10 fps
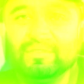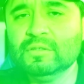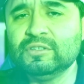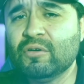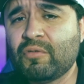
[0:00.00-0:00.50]

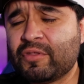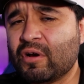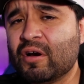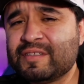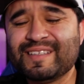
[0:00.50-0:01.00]
So there
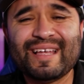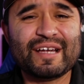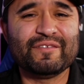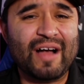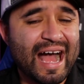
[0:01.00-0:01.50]
aren't a
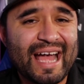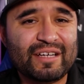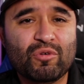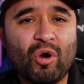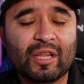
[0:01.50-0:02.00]
lot of high
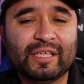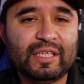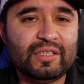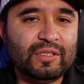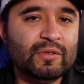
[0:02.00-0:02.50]
quality
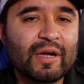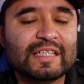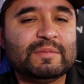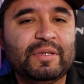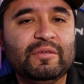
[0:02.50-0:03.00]
U
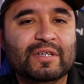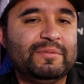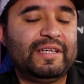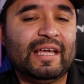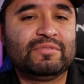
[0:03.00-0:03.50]
S B
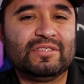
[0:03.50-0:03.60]
webcams